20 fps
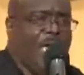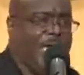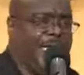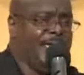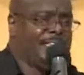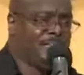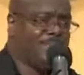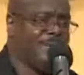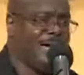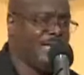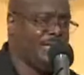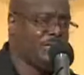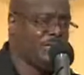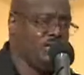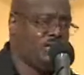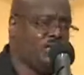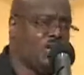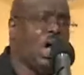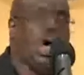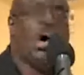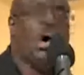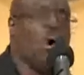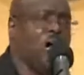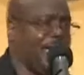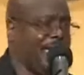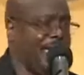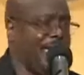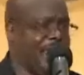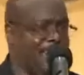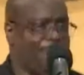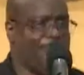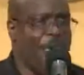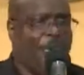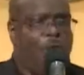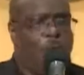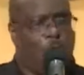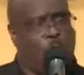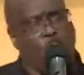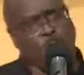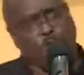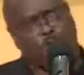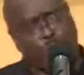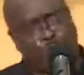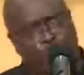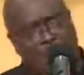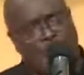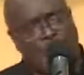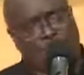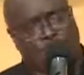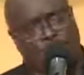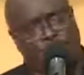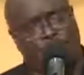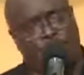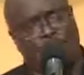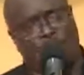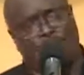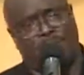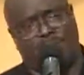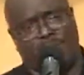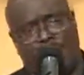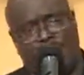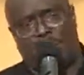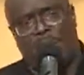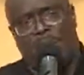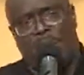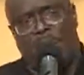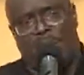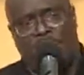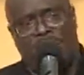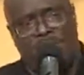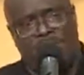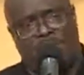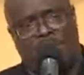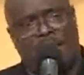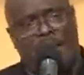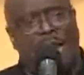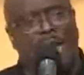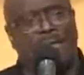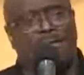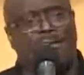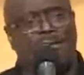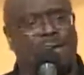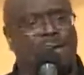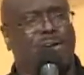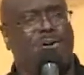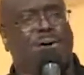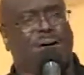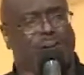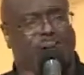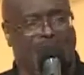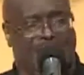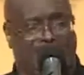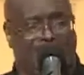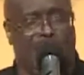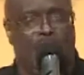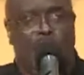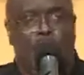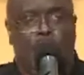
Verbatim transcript: is my joy. What's possible if I do it?